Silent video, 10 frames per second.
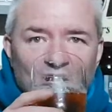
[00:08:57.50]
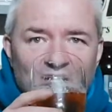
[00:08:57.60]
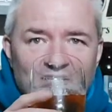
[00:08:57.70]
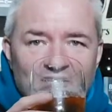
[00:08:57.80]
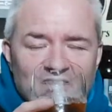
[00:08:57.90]

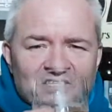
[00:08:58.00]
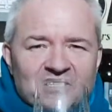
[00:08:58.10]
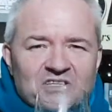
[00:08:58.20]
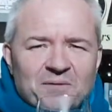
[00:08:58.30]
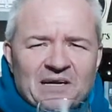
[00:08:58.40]
And this
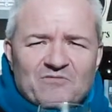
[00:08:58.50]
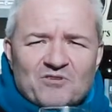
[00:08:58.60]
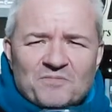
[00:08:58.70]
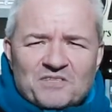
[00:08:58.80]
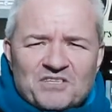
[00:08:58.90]
is the beer
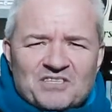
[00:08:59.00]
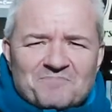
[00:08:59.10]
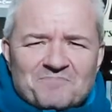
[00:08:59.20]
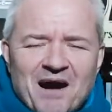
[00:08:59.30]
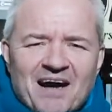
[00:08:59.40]
room. This is
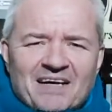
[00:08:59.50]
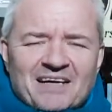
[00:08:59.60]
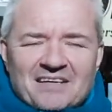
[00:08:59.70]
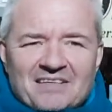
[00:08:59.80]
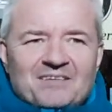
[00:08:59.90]

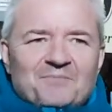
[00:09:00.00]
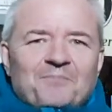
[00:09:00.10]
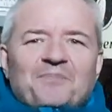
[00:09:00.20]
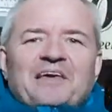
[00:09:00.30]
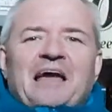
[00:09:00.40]

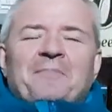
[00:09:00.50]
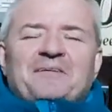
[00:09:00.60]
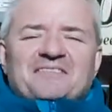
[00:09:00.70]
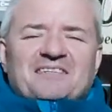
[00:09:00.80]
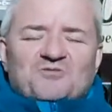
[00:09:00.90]
the
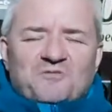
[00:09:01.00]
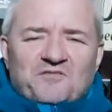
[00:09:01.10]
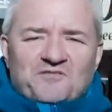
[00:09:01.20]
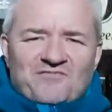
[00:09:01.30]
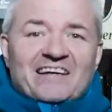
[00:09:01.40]
epicenter of
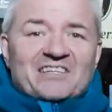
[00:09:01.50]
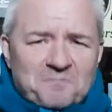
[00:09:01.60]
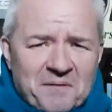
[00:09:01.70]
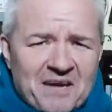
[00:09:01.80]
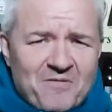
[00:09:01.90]
the Raggies beer